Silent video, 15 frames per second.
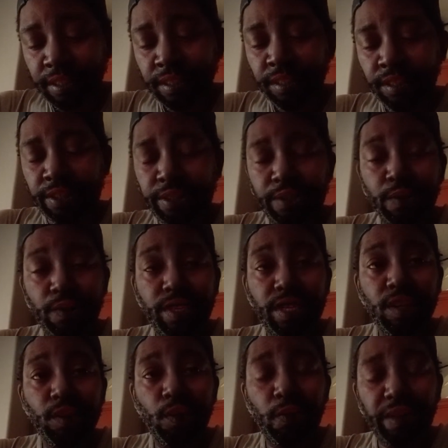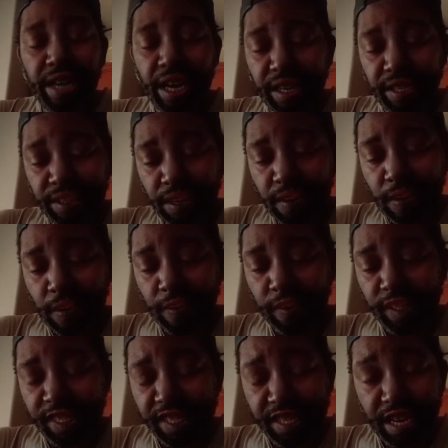Studio location
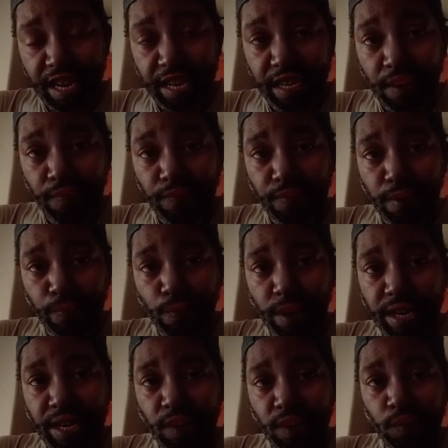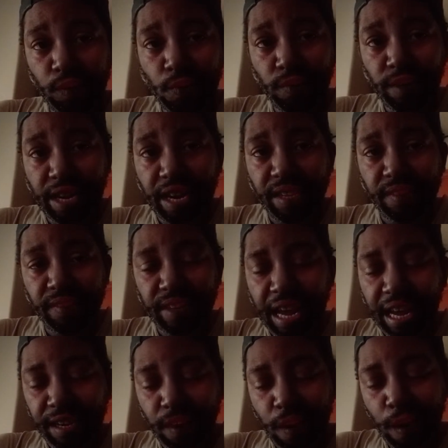is taken from
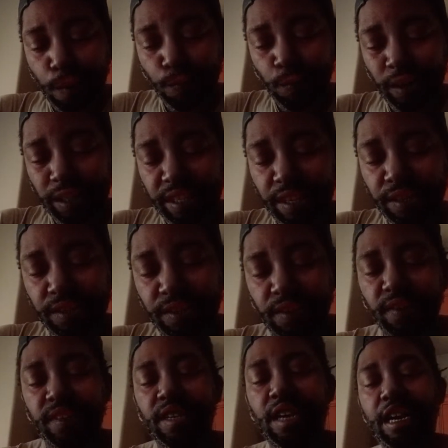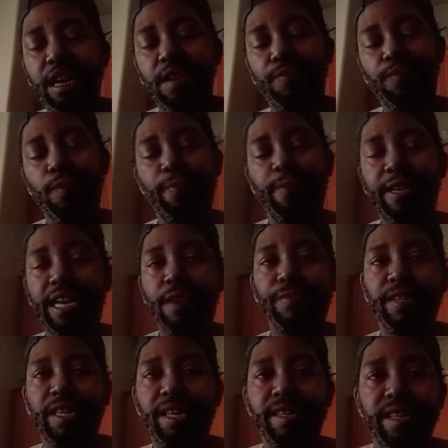radiolocator.com, which in turn got it from the
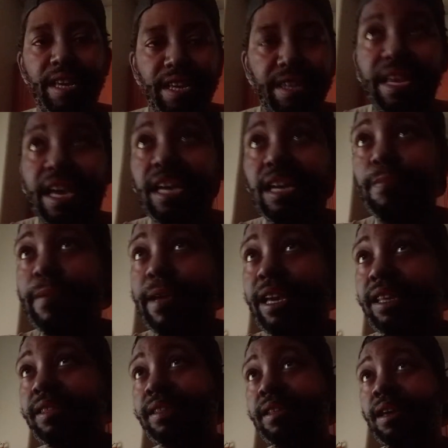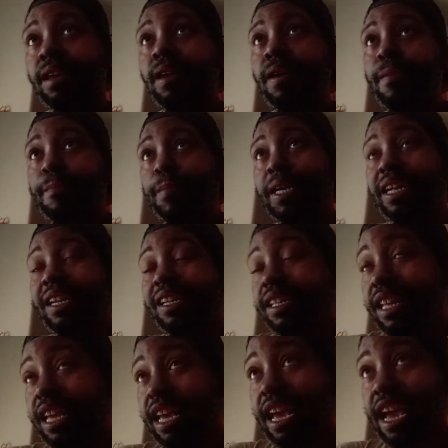FCC database,
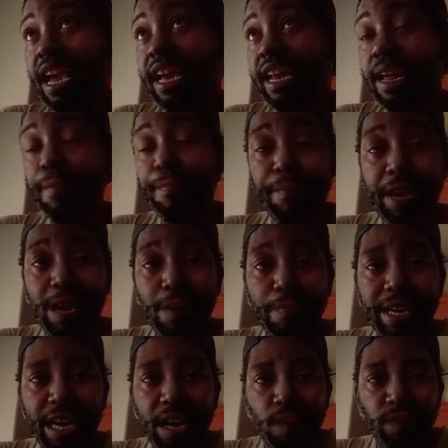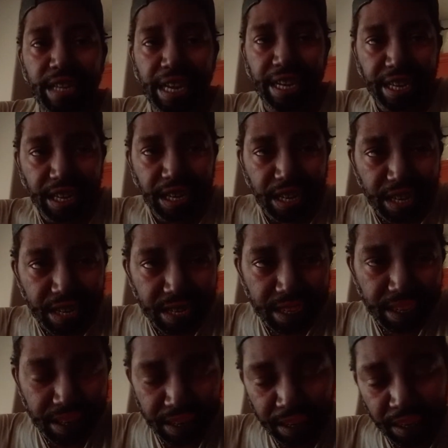and it may be outdated.
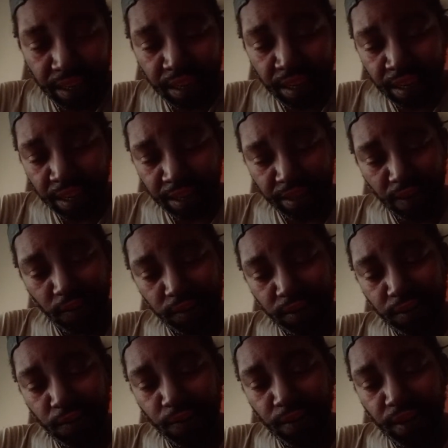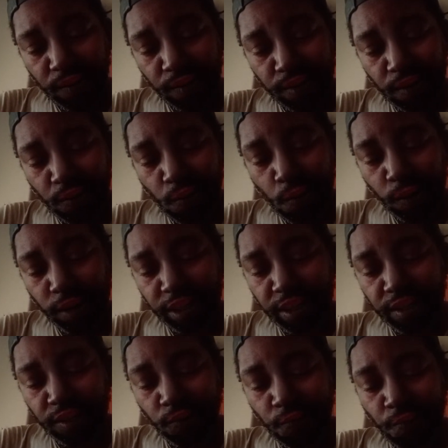Their studios,
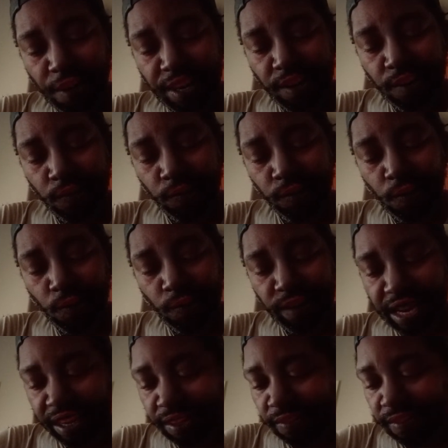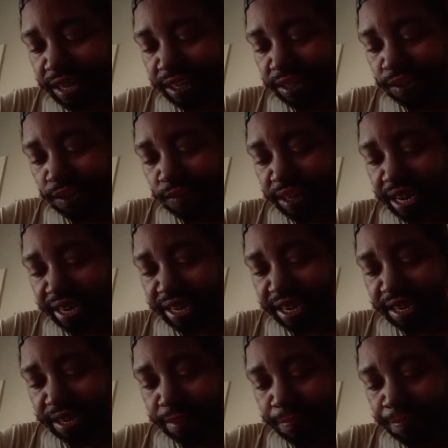according to Radio Locator, is located